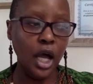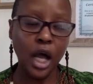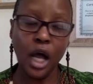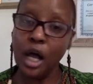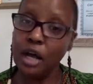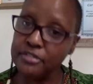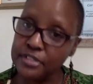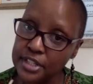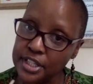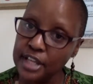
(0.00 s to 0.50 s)

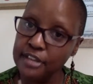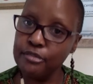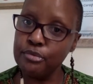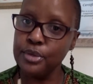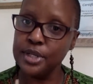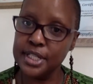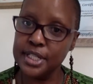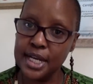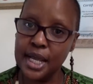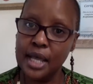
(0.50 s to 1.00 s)
after they've
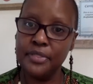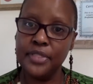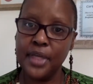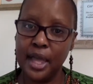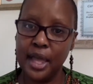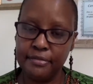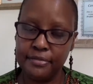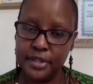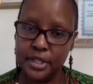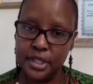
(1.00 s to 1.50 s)
written out the,
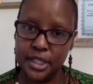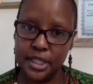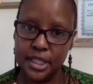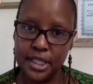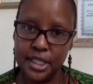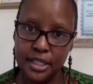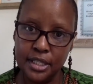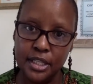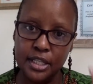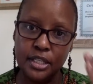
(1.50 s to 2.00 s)
the,
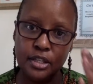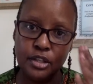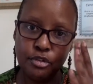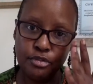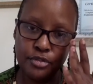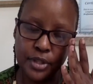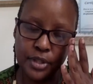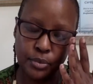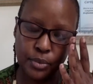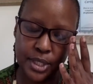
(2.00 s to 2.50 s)
the,
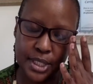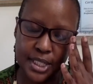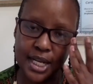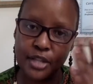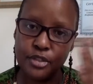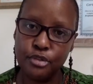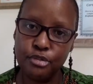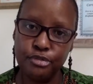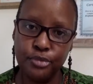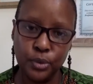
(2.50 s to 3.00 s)
the, written
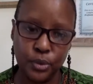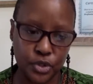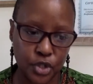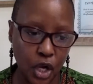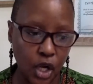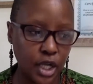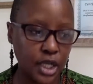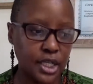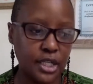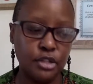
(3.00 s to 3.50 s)
out the full
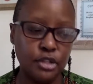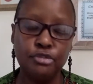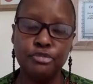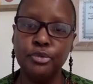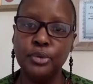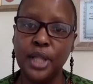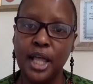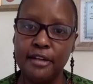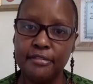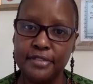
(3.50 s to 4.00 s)
docket and the
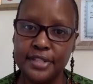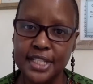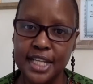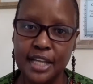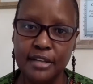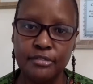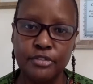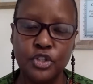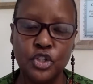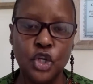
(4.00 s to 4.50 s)
full
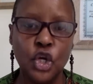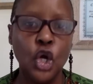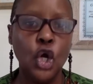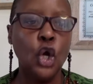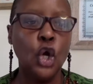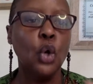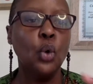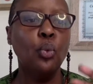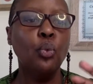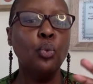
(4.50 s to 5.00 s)
affidavit,
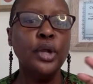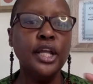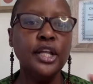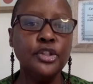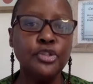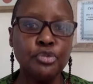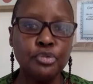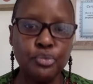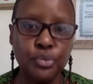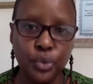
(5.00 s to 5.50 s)

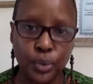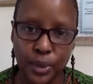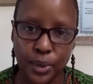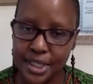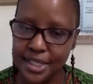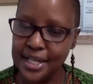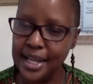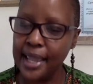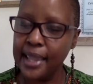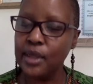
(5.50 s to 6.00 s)
read through
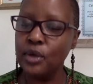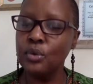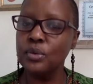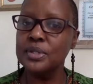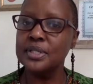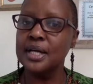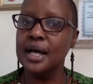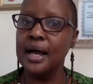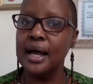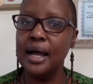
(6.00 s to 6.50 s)
it. Take your
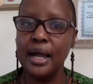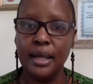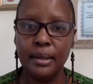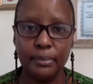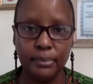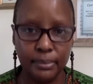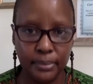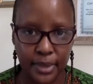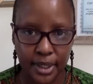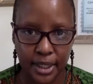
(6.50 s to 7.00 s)
time.
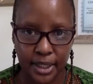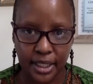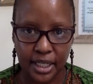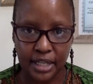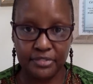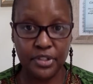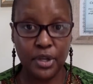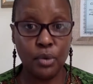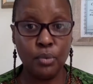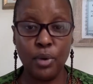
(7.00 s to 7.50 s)

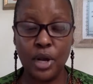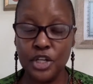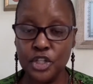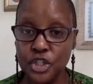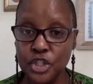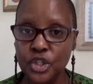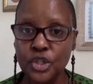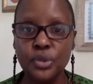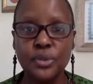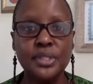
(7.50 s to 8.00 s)
If they're
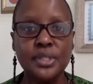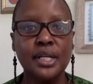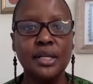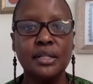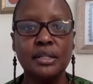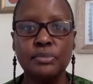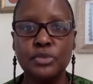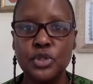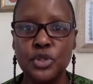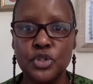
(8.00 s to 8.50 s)
rushing you, tell
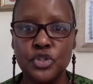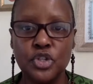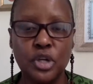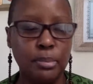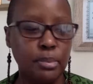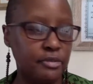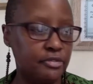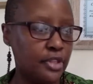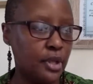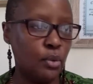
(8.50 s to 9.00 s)
them to
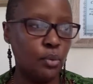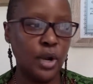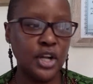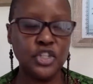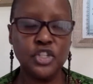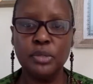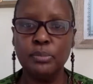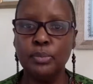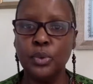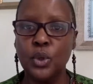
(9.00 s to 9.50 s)
stop. If they're
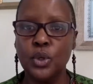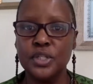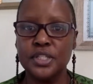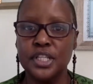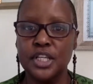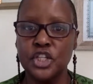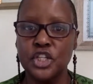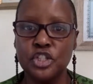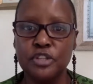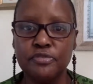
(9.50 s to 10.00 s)
rushing because
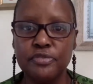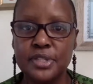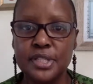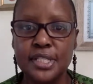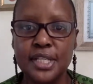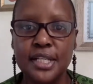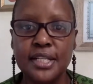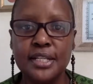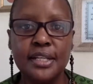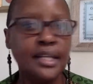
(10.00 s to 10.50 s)
their shift is
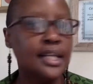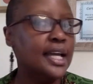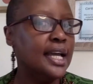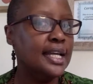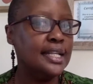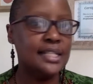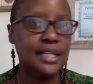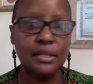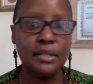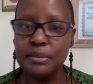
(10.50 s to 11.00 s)
ending,
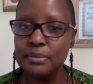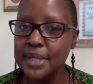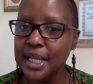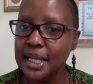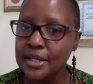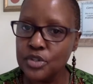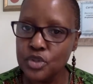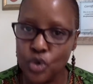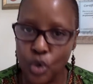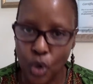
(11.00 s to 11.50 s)
tell them
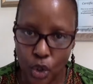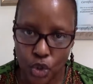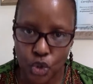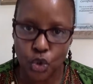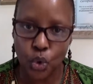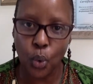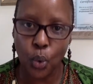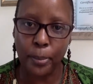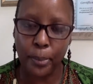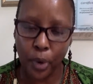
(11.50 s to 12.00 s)
that is not
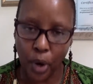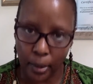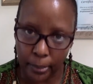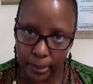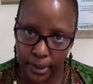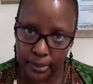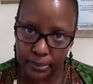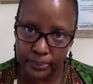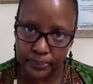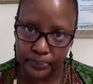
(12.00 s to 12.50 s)
your
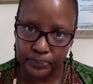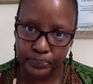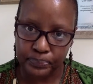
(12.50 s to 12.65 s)
problem.